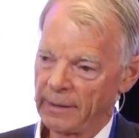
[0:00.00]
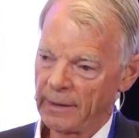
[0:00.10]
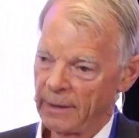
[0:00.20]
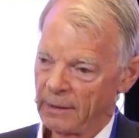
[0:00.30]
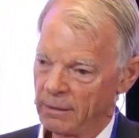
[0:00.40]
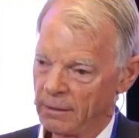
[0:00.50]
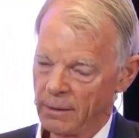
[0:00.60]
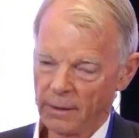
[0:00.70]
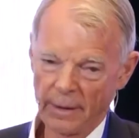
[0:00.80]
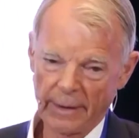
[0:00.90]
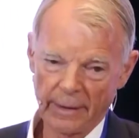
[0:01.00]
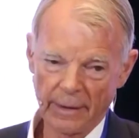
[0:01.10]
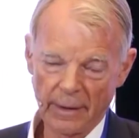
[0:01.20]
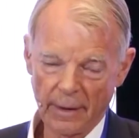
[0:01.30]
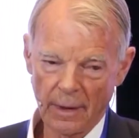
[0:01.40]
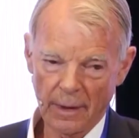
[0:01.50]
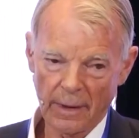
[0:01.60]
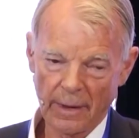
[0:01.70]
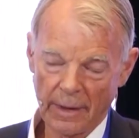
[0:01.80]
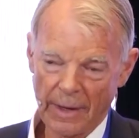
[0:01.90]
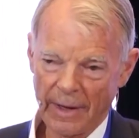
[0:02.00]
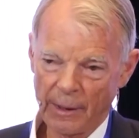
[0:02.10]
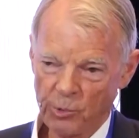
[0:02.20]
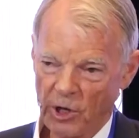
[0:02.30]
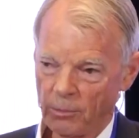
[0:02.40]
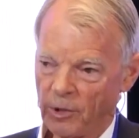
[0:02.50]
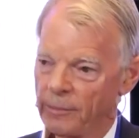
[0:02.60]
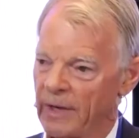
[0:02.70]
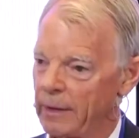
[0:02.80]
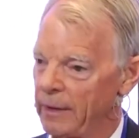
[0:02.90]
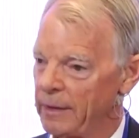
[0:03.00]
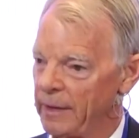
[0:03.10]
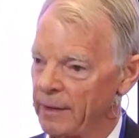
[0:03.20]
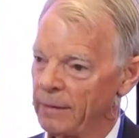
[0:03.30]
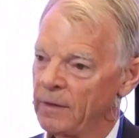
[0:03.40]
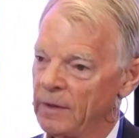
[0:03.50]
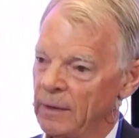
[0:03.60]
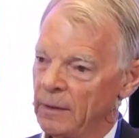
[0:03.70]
an eye problem in India.